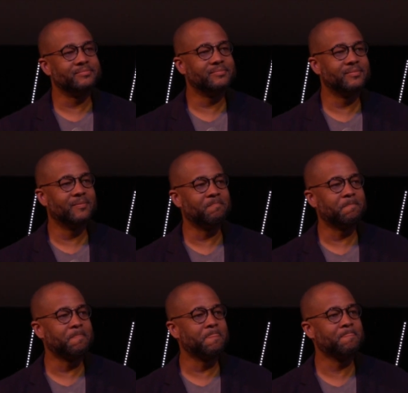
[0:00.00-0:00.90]

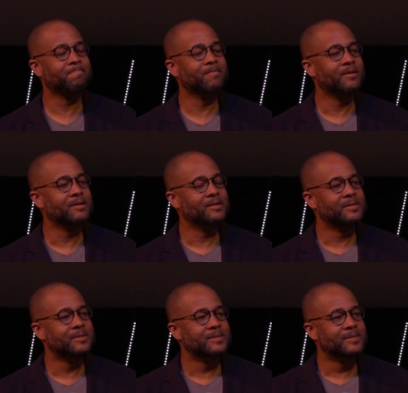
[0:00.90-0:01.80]

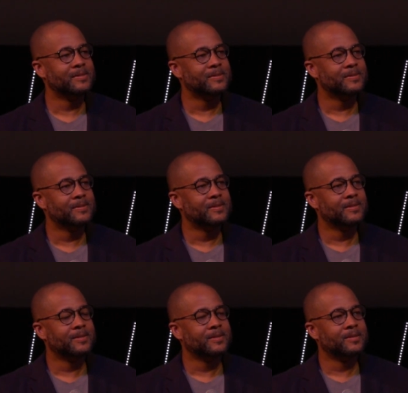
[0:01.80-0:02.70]

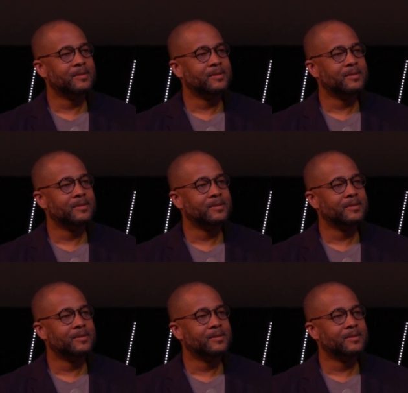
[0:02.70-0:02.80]
[no speech]